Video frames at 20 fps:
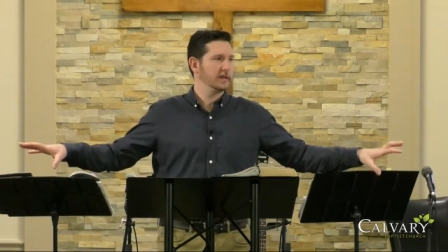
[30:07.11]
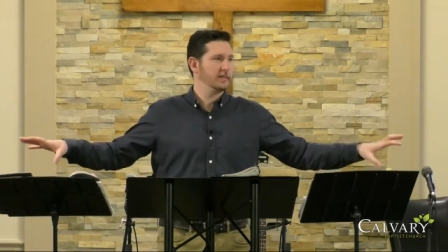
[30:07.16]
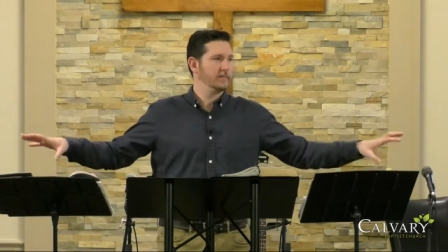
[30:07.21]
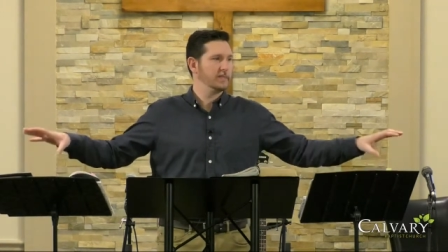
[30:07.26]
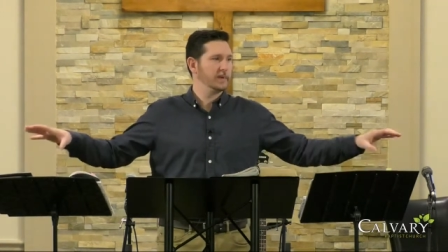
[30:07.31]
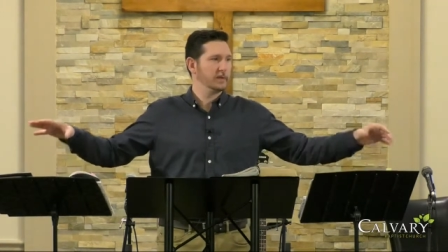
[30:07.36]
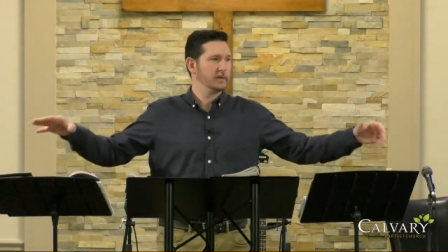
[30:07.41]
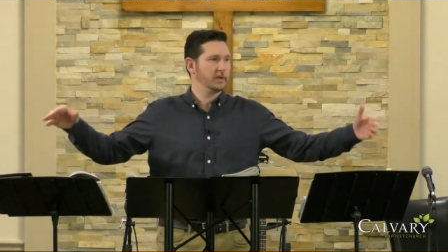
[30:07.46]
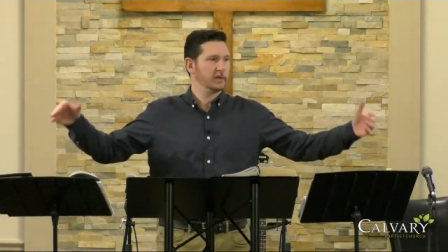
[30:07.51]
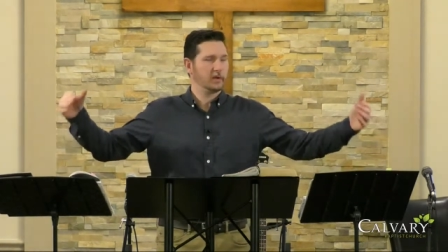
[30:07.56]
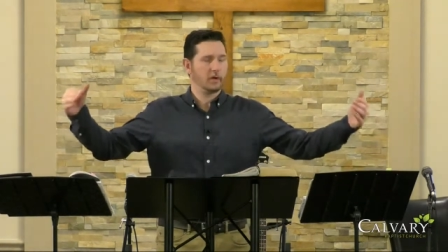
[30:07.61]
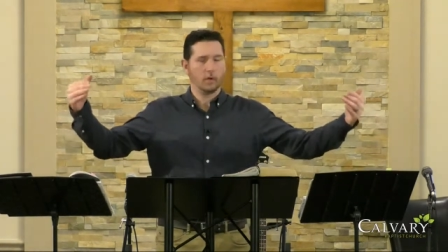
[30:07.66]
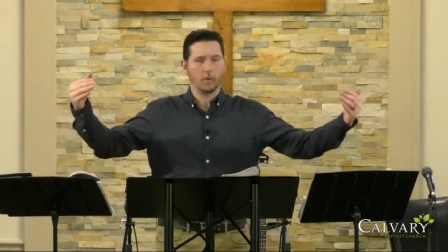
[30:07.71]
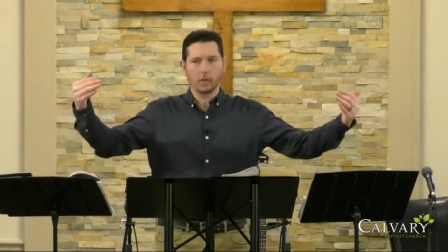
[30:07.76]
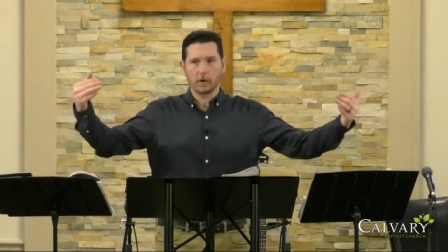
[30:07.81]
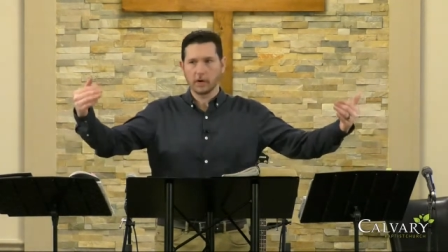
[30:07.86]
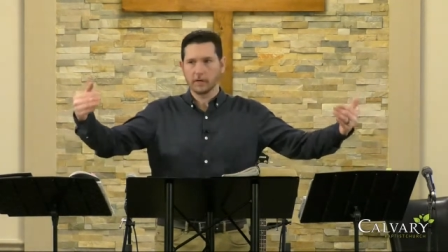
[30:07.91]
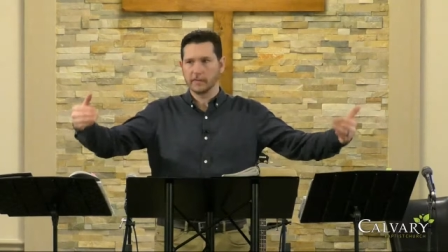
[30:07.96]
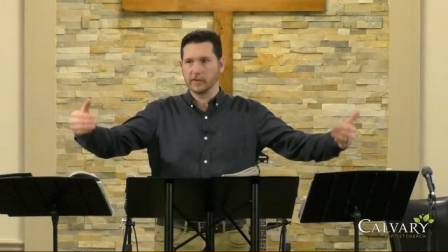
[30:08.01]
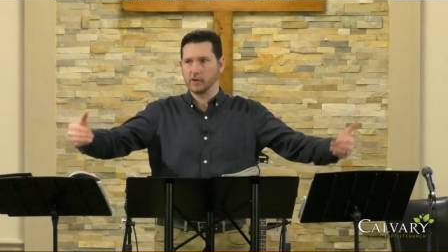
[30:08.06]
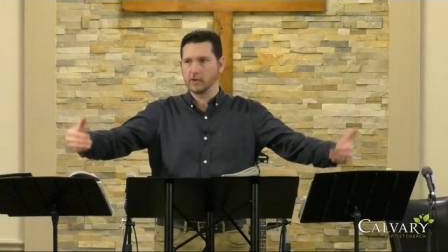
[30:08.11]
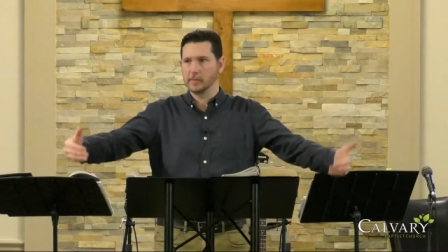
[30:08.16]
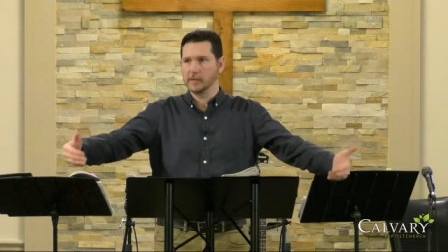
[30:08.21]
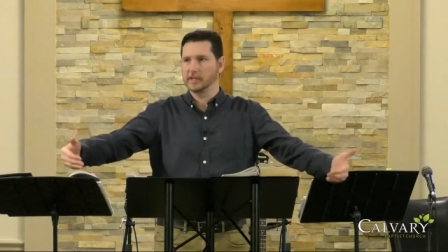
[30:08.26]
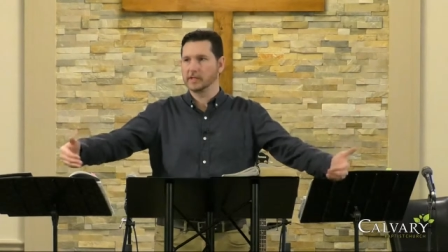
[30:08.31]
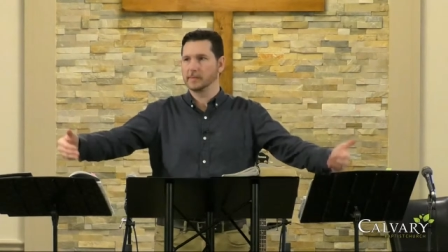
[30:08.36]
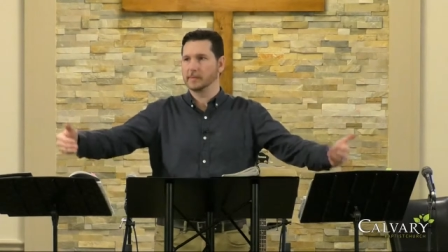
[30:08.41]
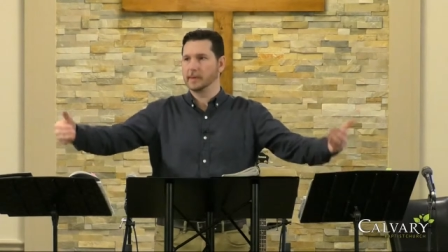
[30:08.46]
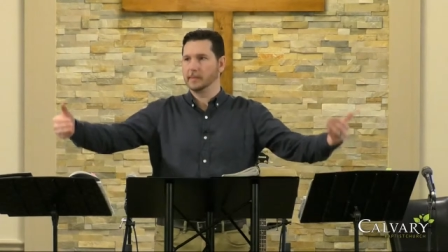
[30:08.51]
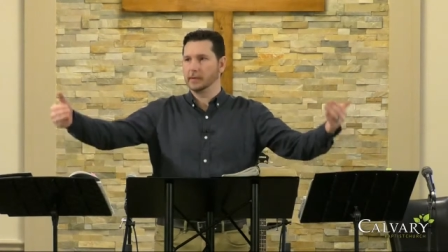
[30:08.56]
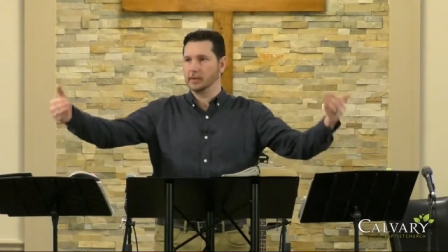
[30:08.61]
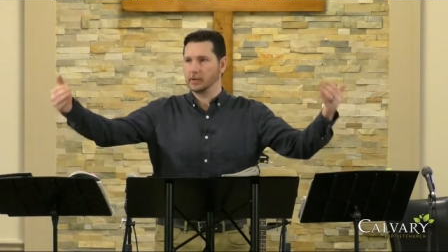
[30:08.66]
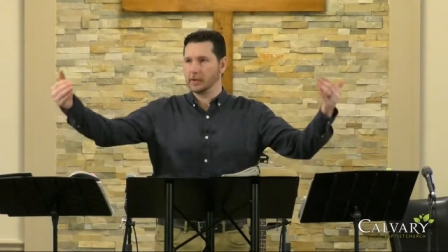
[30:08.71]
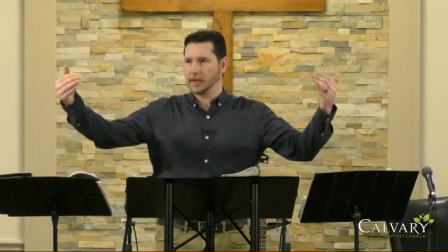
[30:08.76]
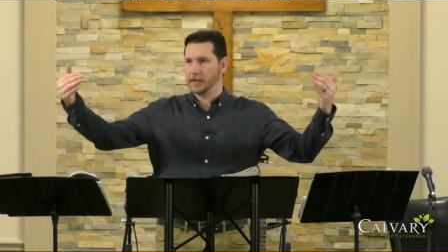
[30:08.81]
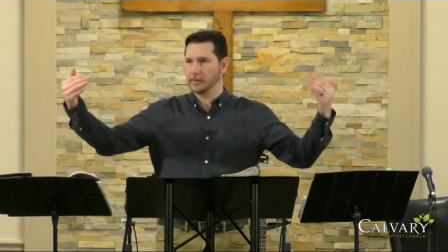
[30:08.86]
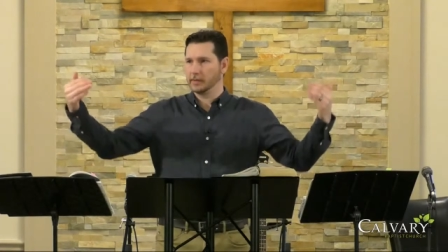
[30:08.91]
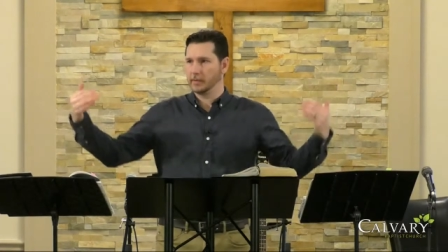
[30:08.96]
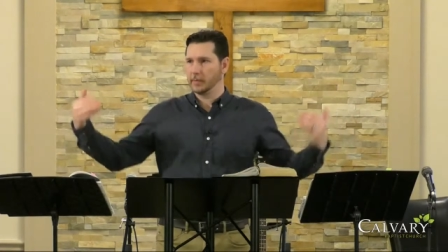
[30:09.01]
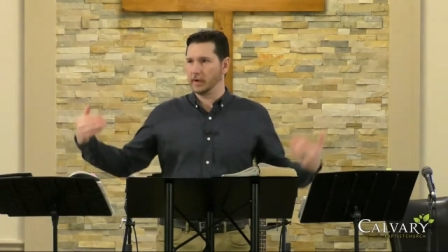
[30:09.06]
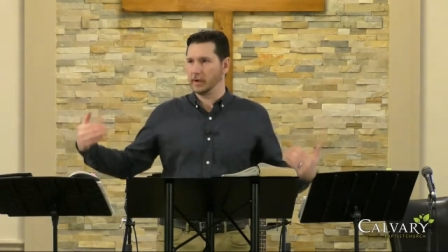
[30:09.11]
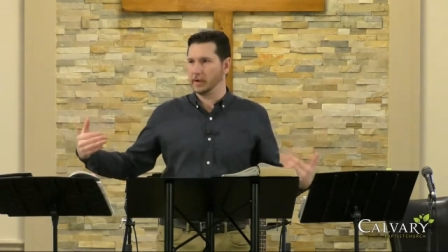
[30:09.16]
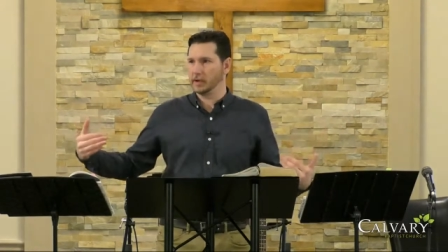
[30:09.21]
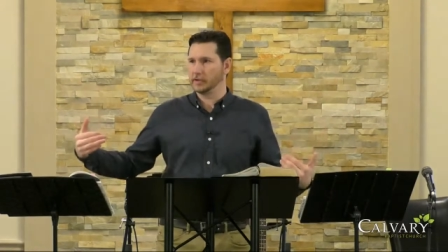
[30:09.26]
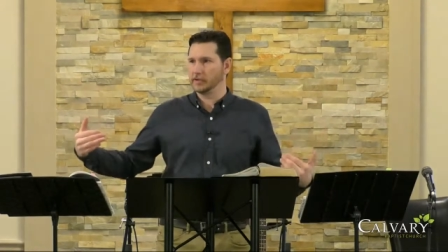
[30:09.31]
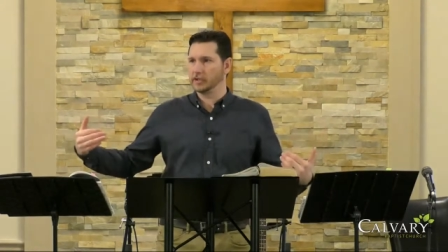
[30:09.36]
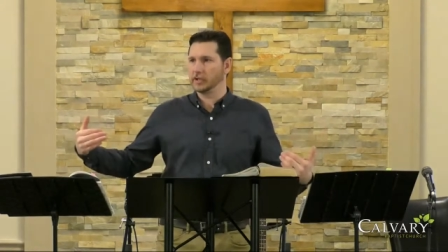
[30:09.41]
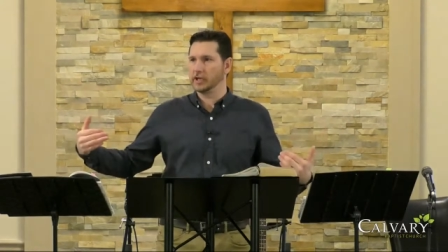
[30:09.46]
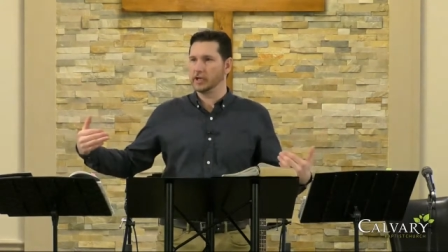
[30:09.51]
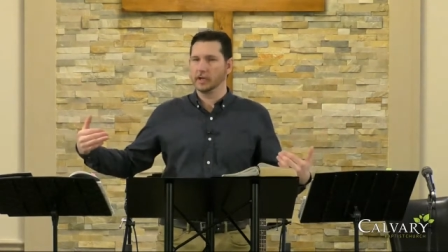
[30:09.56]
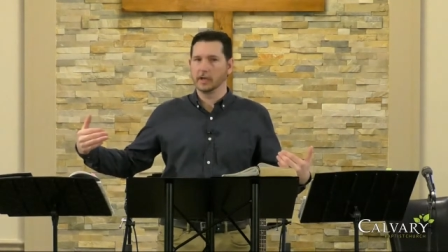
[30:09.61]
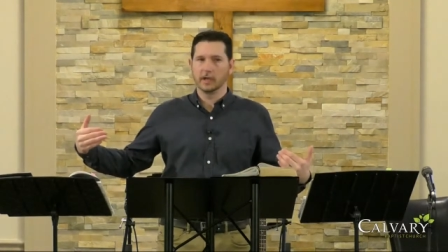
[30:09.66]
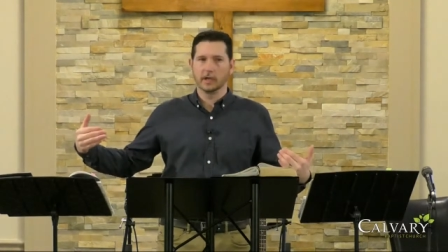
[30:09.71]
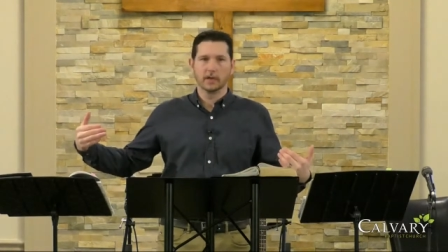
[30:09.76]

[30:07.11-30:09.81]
A biblical worldview means a biblical anthropology.